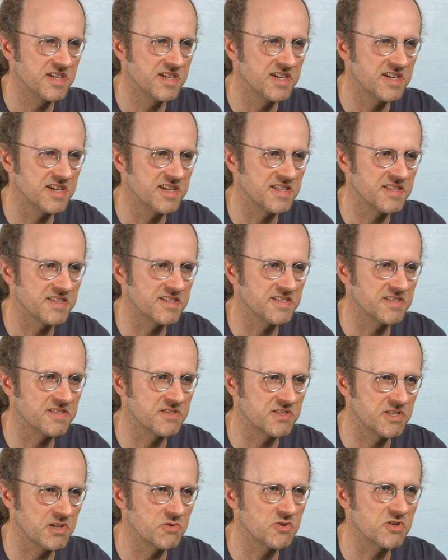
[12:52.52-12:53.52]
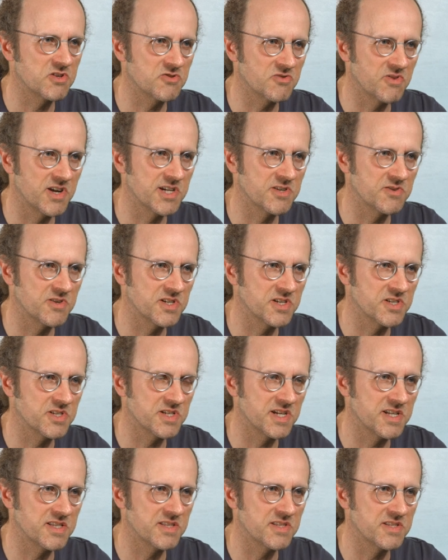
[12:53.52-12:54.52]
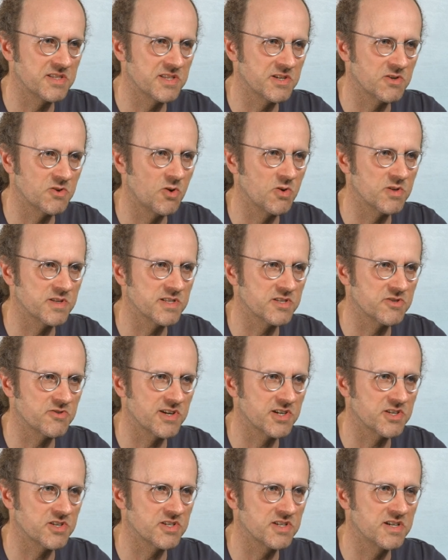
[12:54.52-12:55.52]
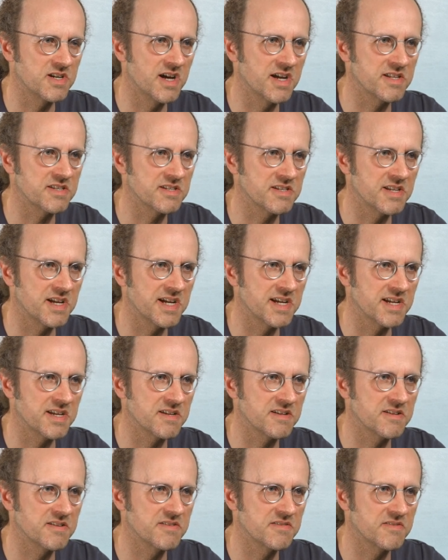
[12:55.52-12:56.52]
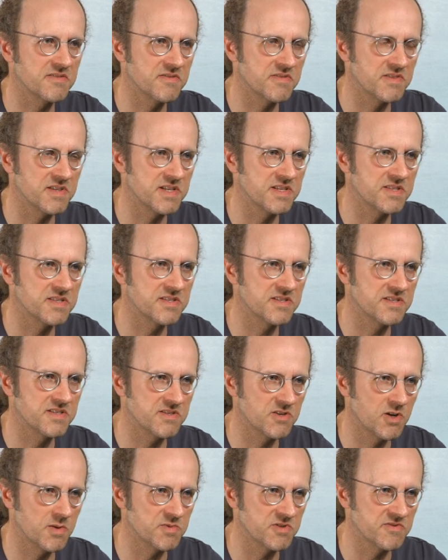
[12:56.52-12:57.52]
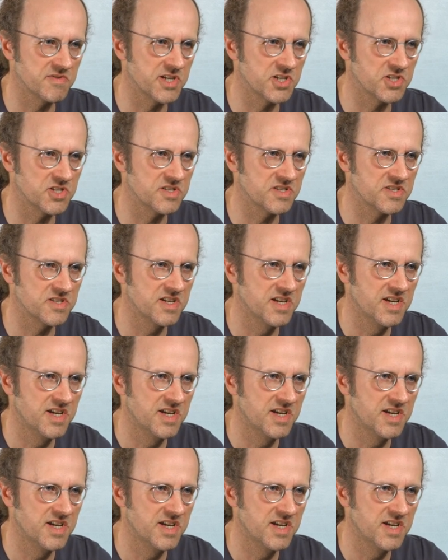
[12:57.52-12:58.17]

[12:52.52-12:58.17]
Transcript: and don't try to understand the causal structure underlying these observations.